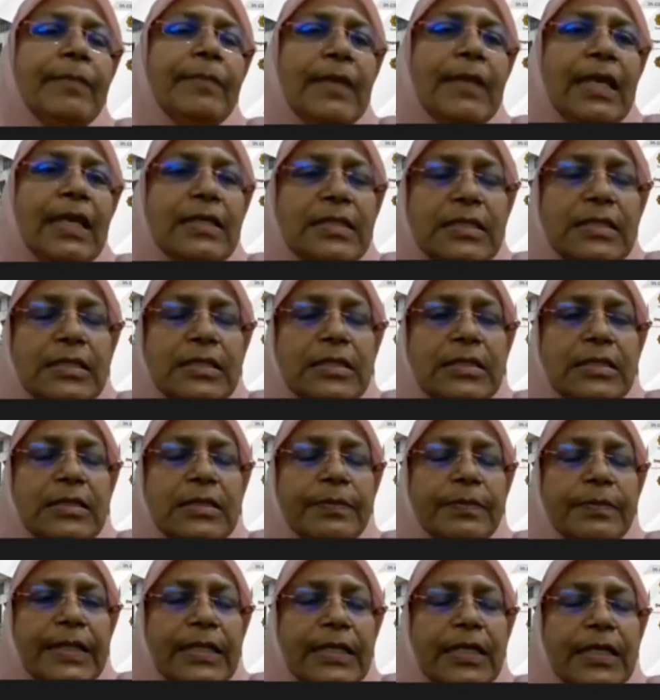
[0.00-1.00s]

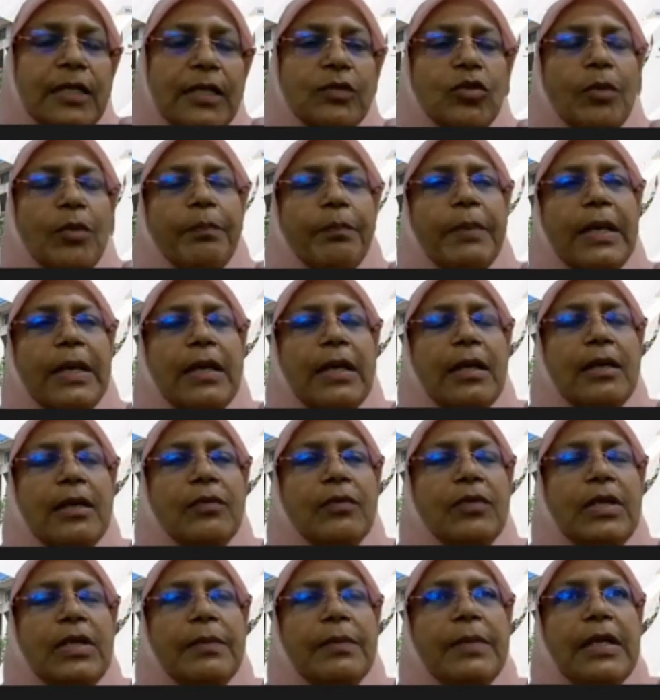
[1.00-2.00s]
This particular topic
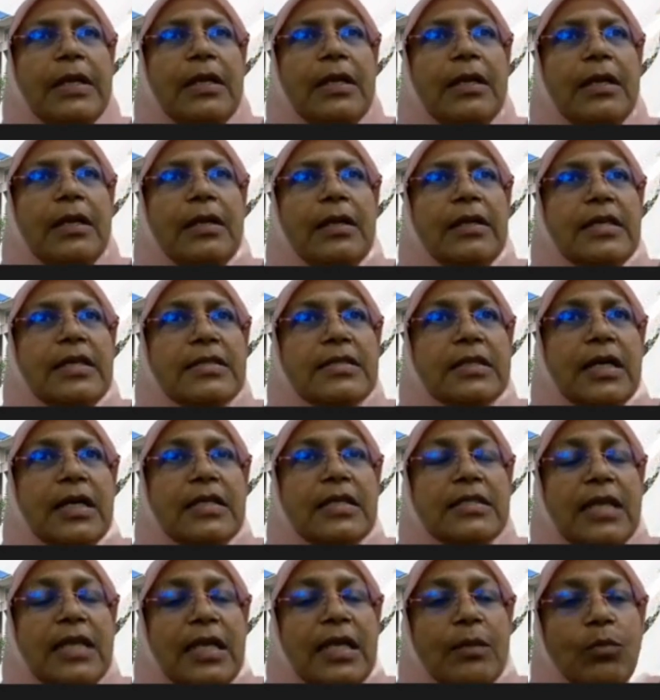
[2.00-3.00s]
will be
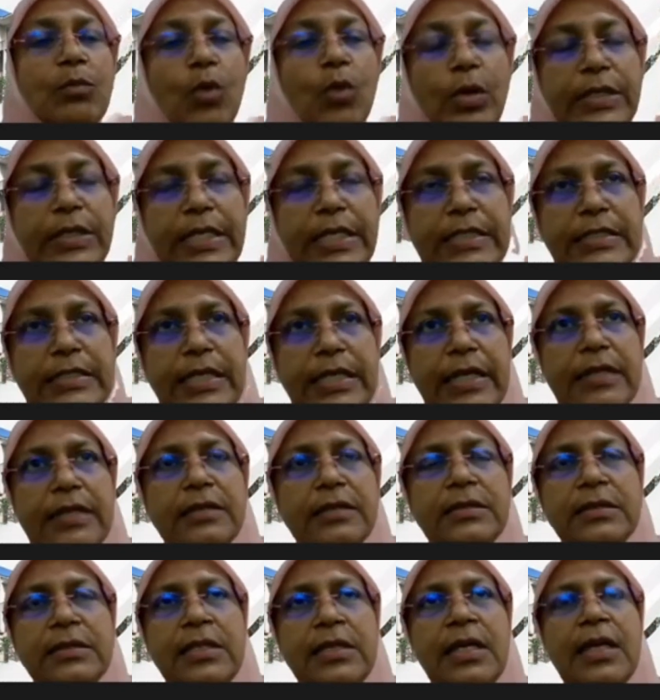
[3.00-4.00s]
discussed in more
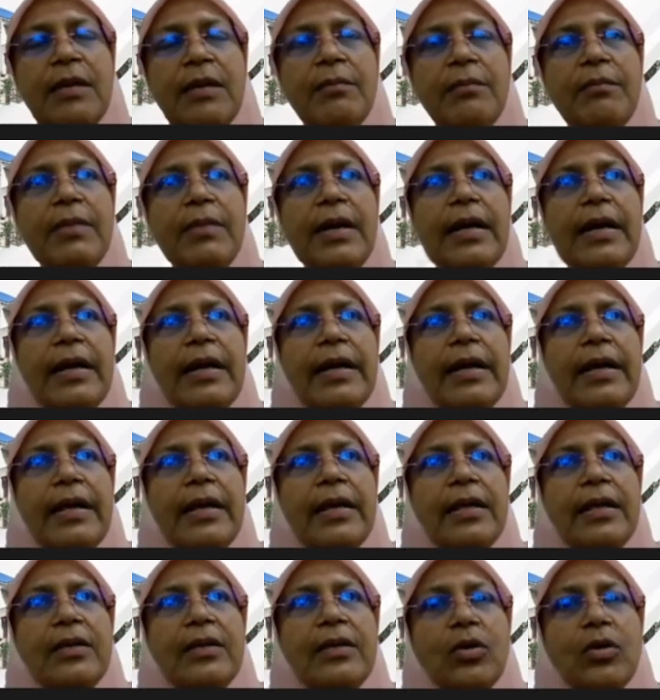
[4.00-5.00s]
detail
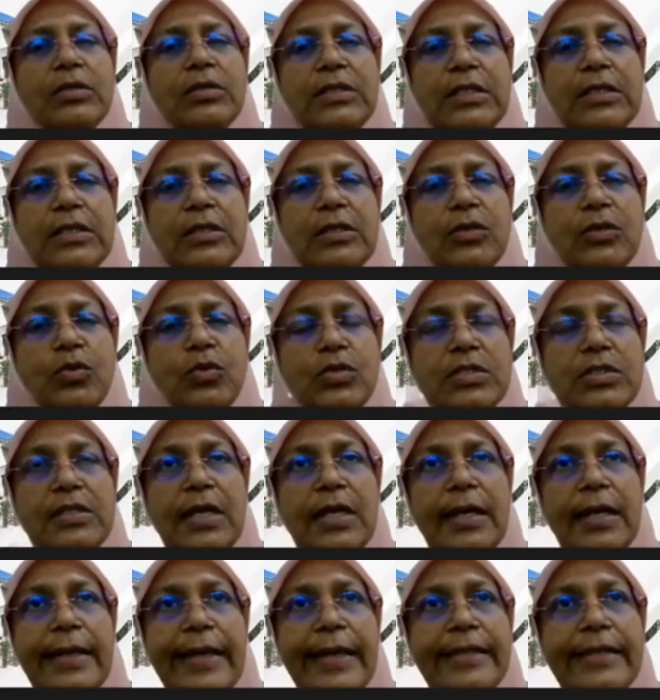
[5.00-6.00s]
by Dr.
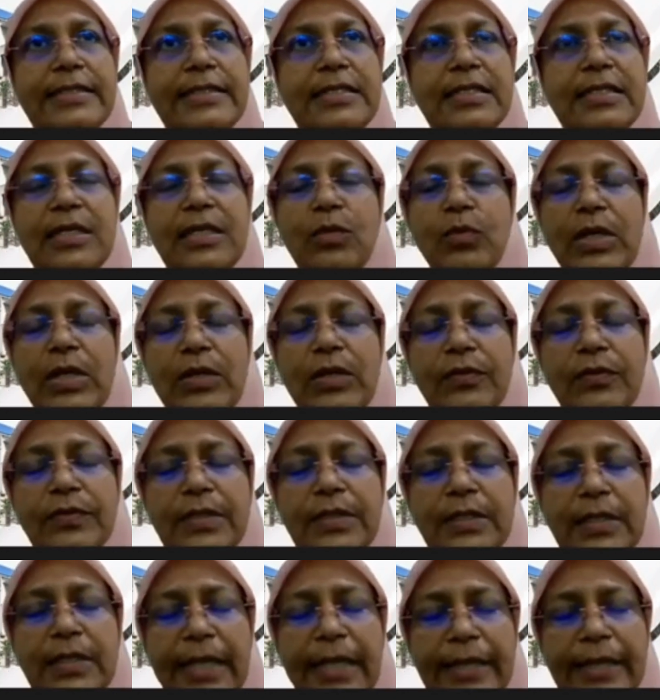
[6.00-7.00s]
Husna later in one of
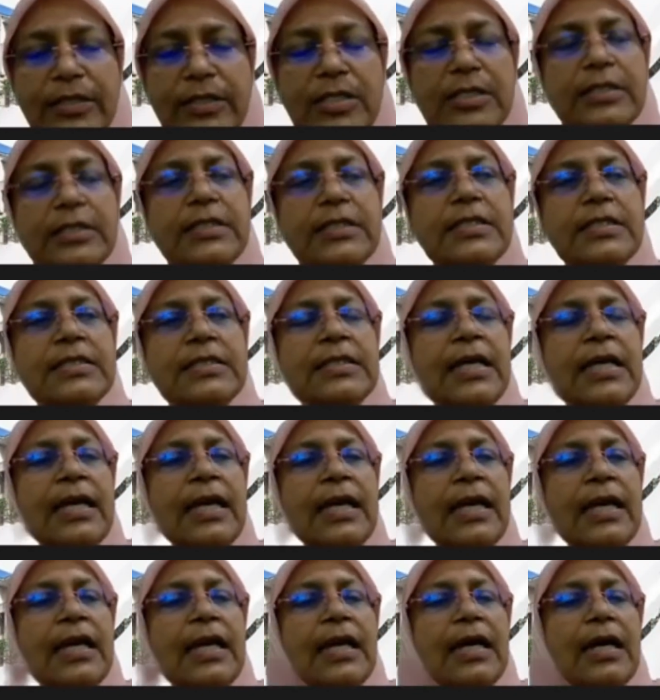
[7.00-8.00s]
the lectures.
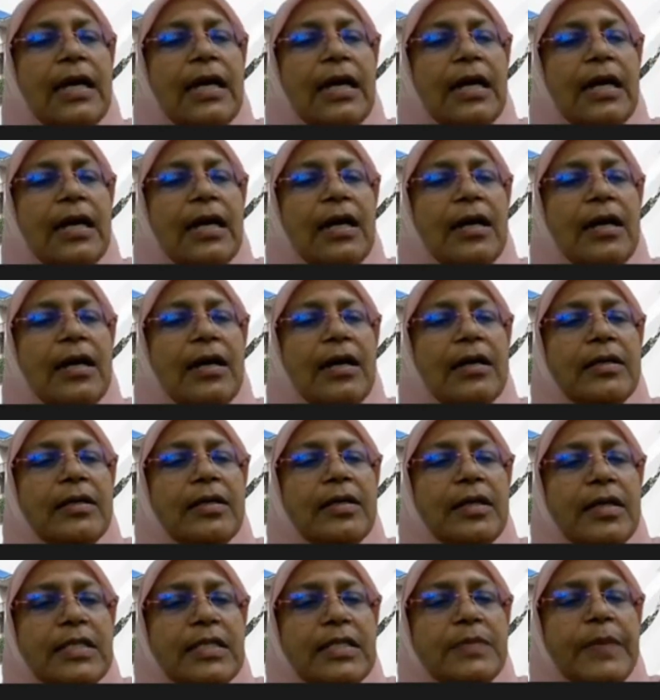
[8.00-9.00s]

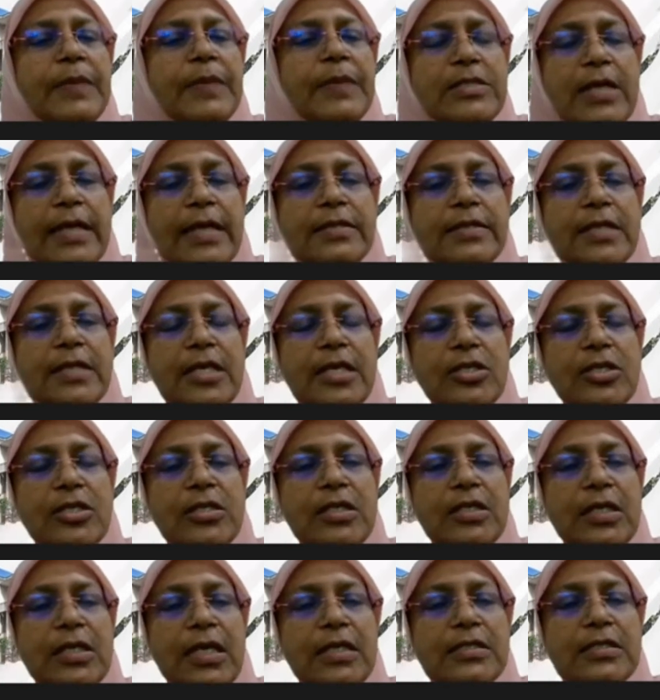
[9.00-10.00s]
Her
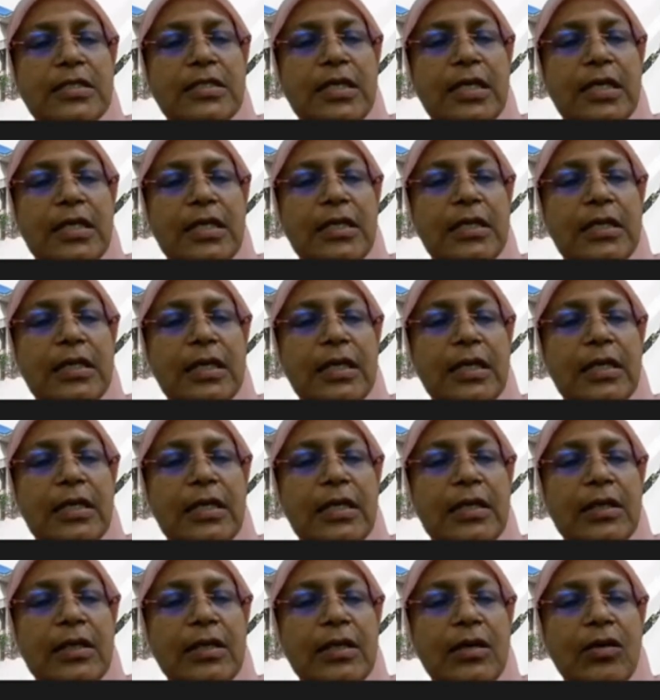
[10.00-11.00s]
specialization is
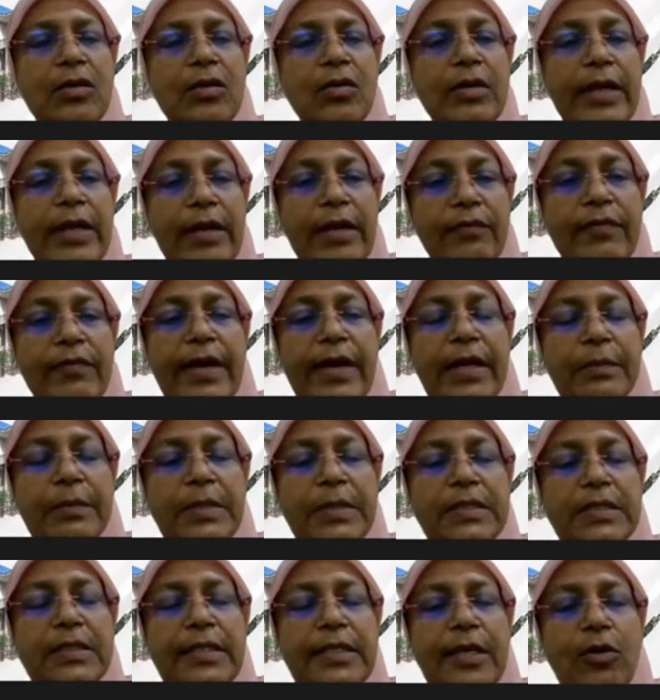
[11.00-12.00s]
on
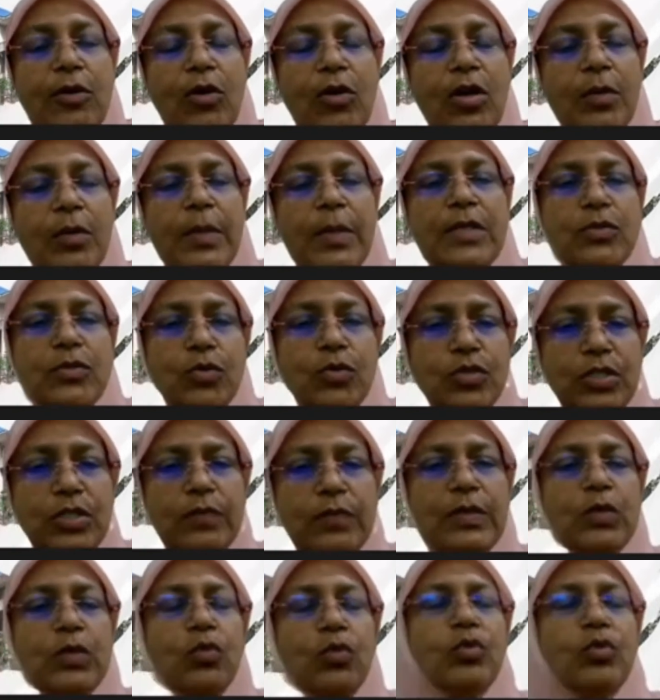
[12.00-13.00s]
environmental economics, so
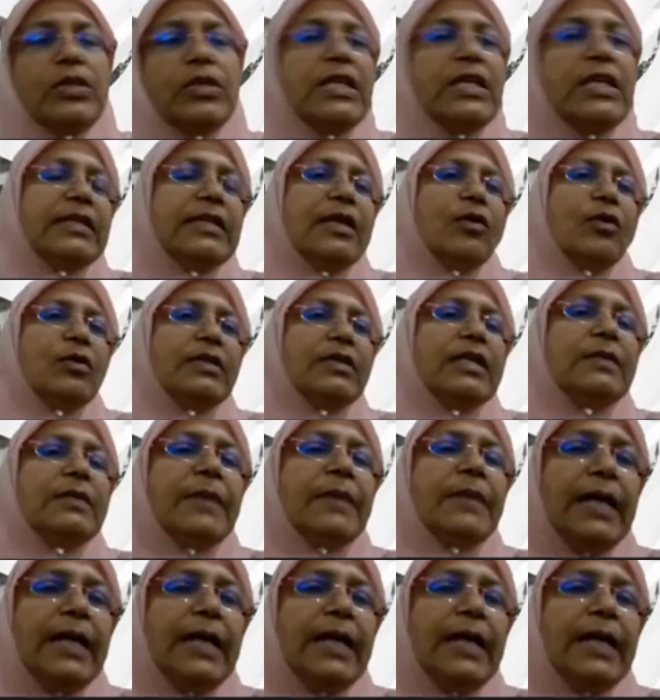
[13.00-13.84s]
she will go detail on it.